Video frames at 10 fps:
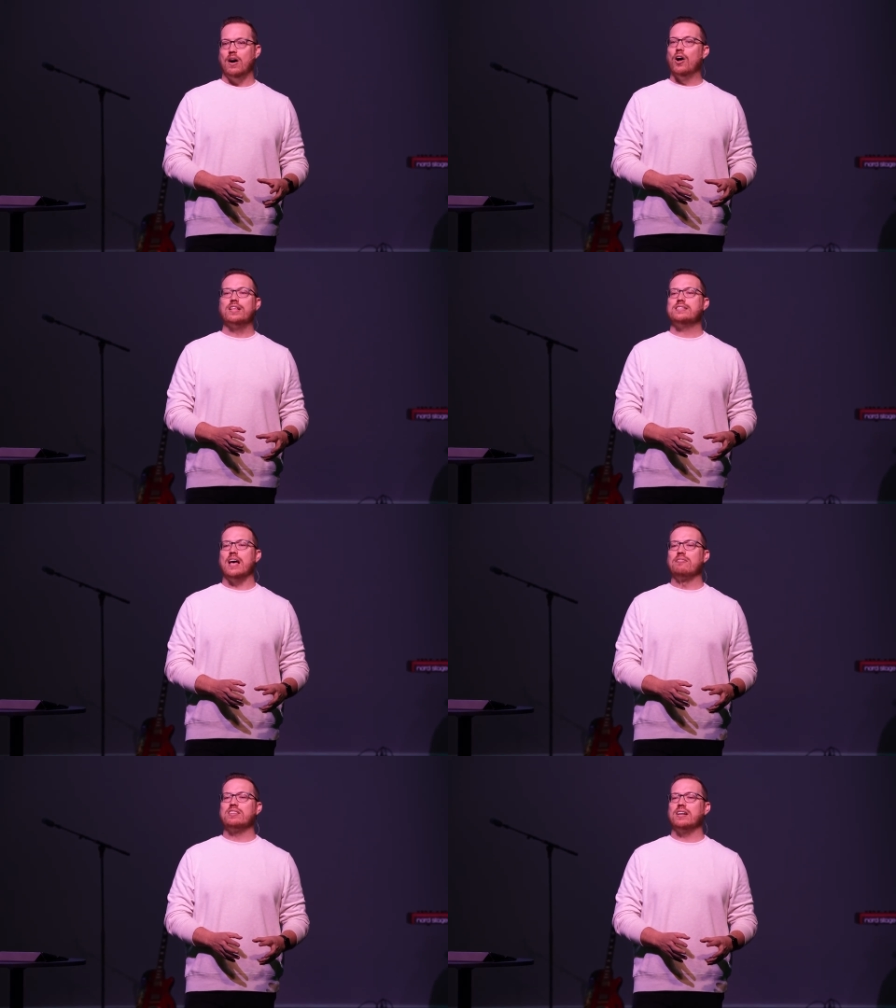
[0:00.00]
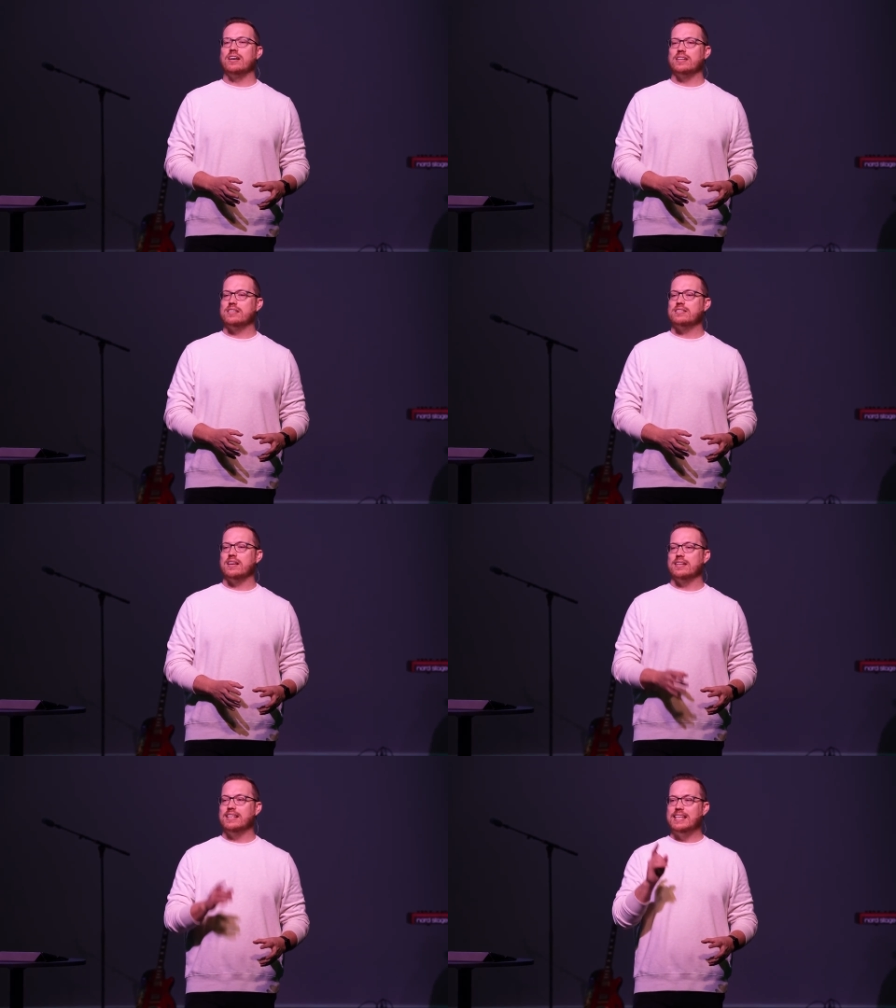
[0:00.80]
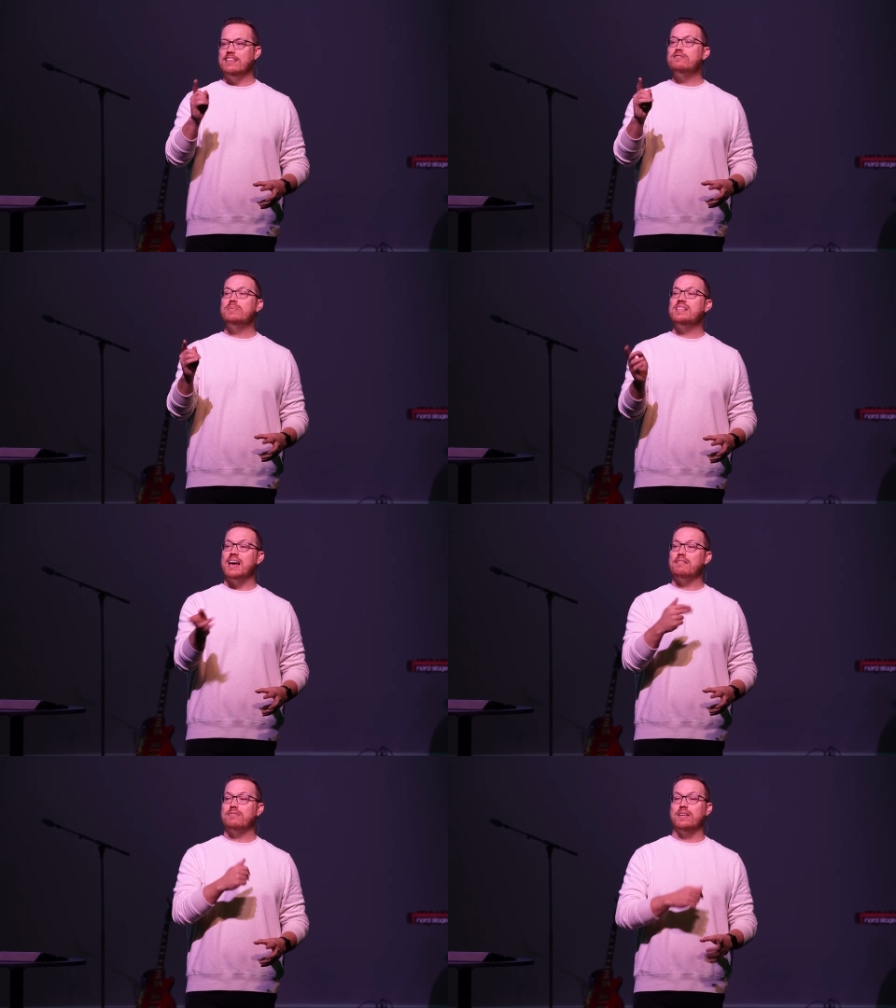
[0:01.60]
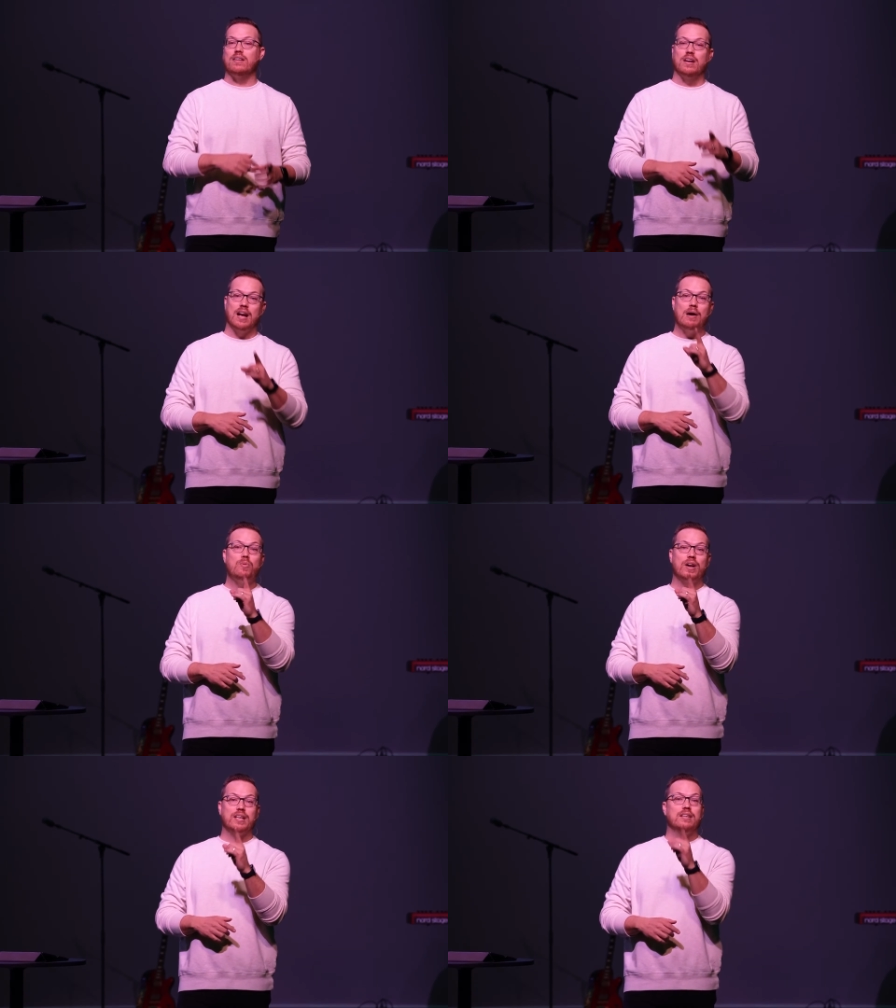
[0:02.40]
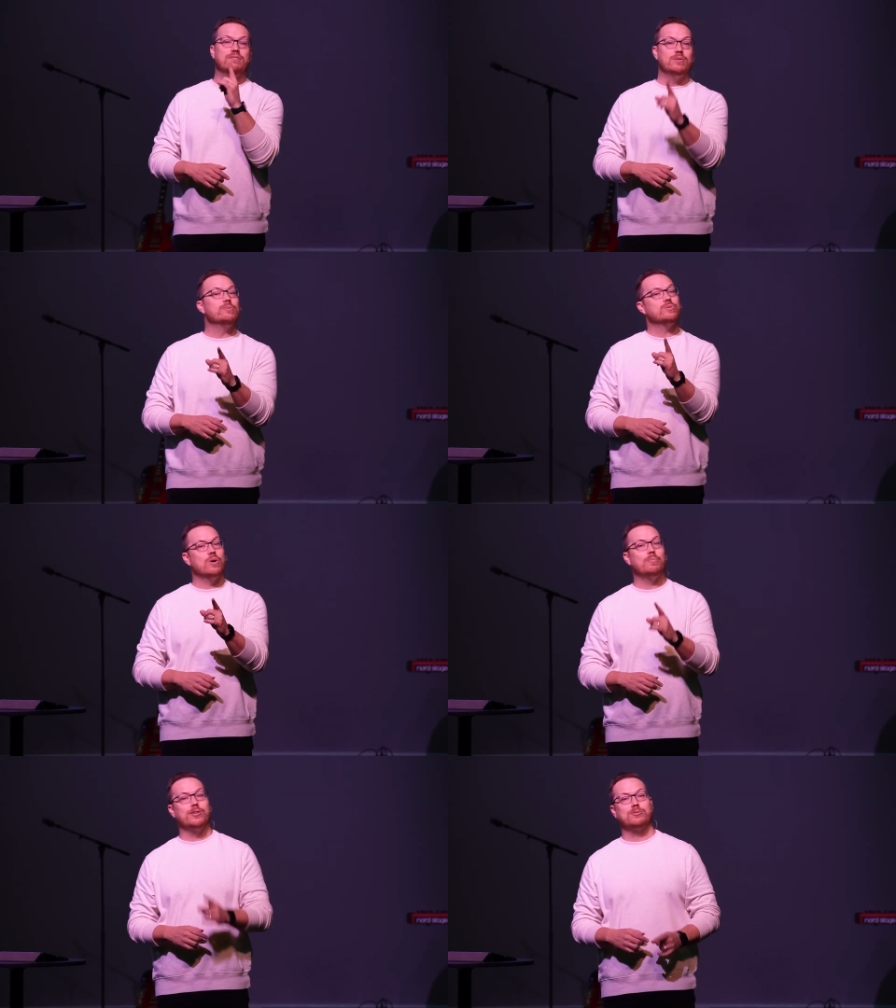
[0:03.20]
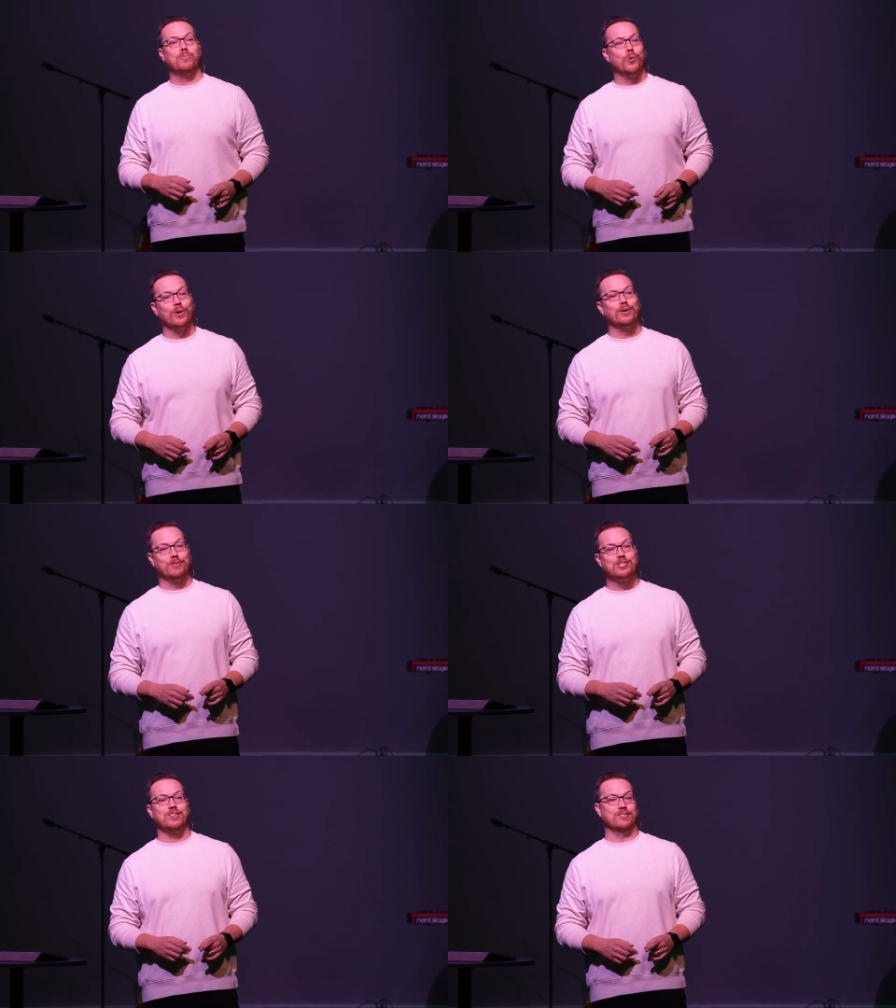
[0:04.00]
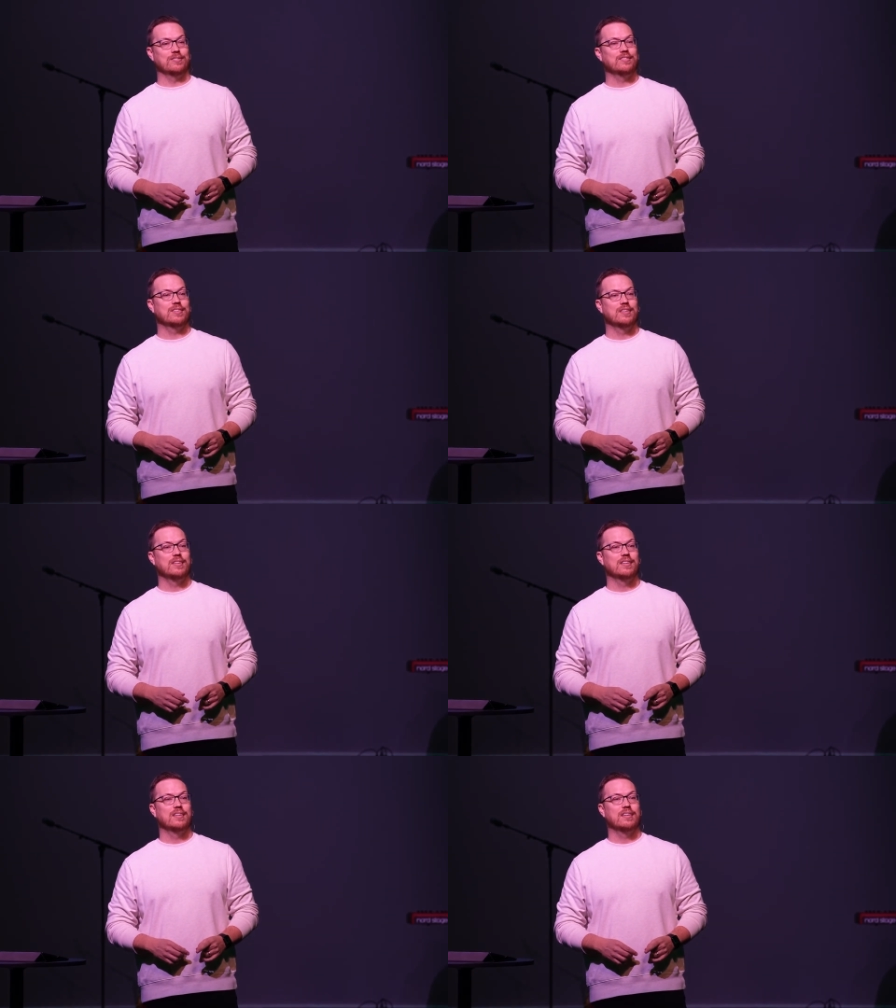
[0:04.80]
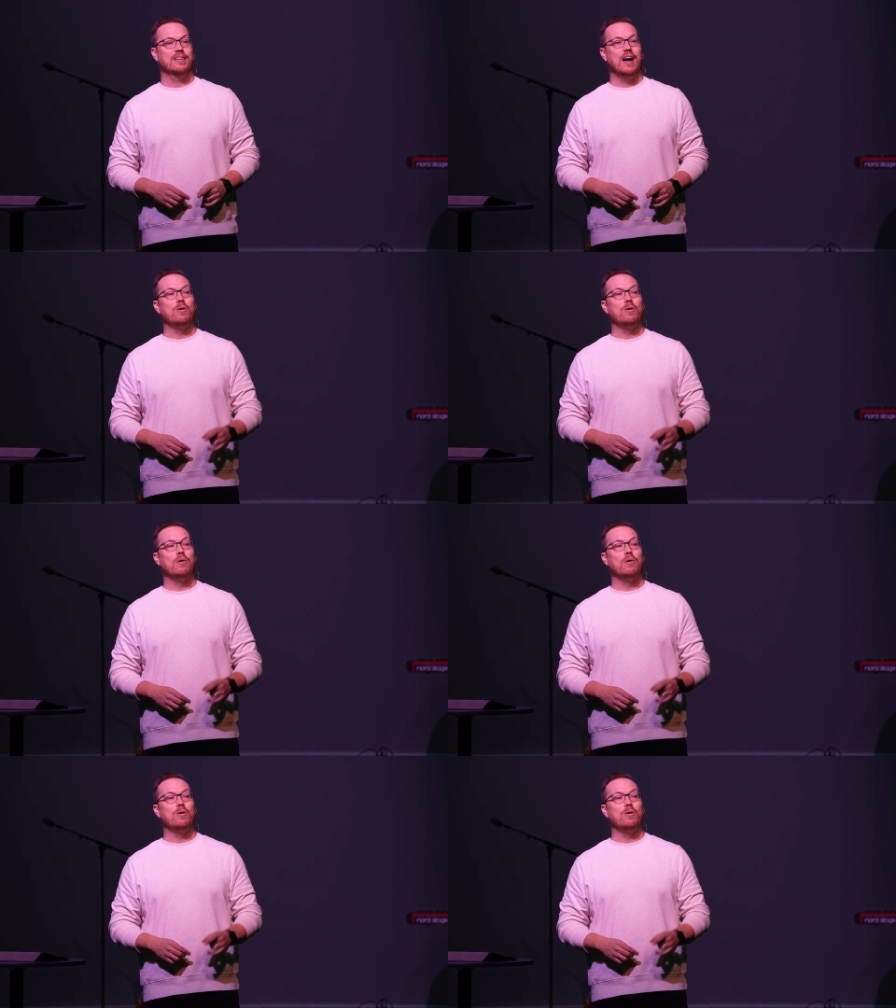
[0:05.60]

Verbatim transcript: All he's ever done is said, Give me that fear, and I want to give you so much more in return.